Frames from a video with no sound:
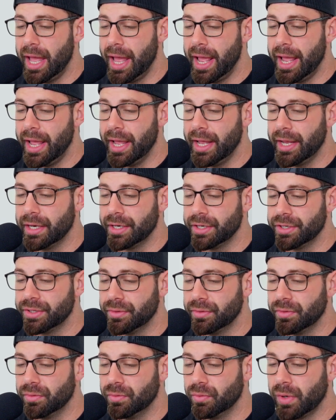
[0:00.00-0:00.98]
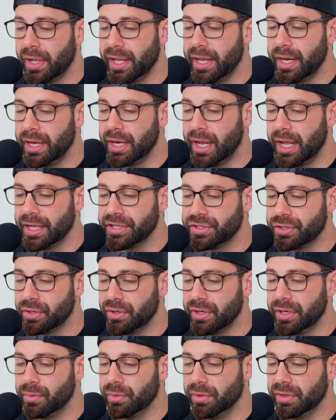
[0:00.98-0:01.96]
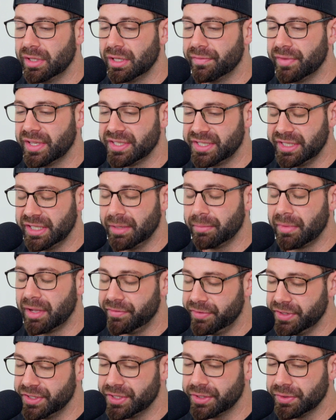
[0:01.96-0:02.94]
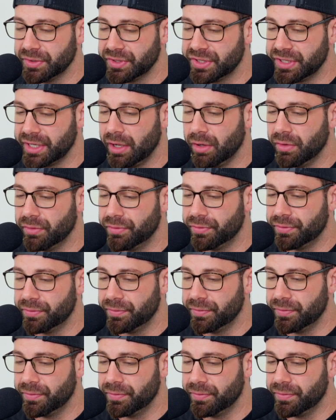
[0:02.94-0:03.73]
And when I started really investing in my physical self,